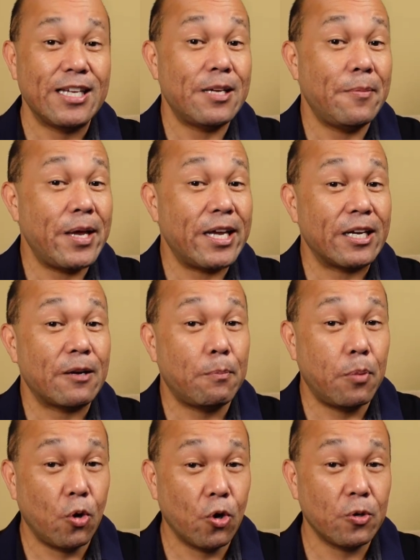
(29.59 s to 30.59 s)
to make it a
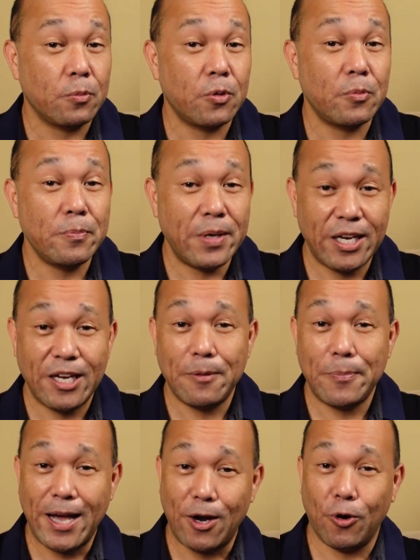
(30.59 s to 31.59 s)
portable media
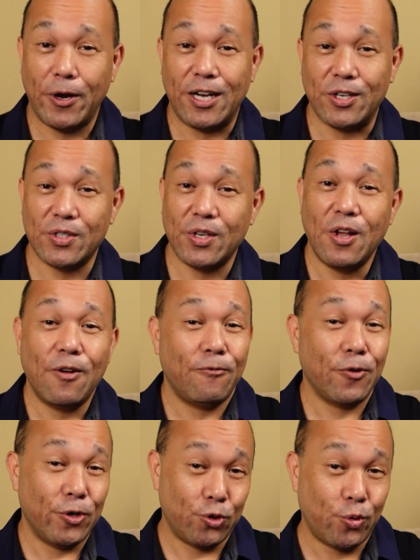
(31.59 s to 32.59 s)
powerhouse
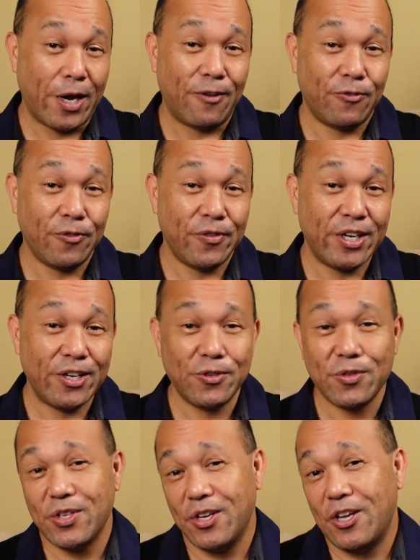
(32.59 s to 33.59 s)
for your travel
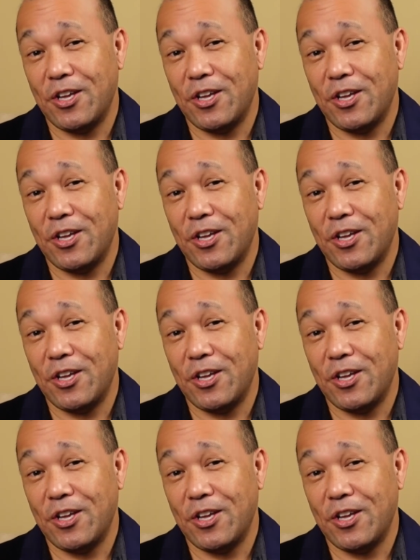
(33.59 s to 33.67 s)
videos,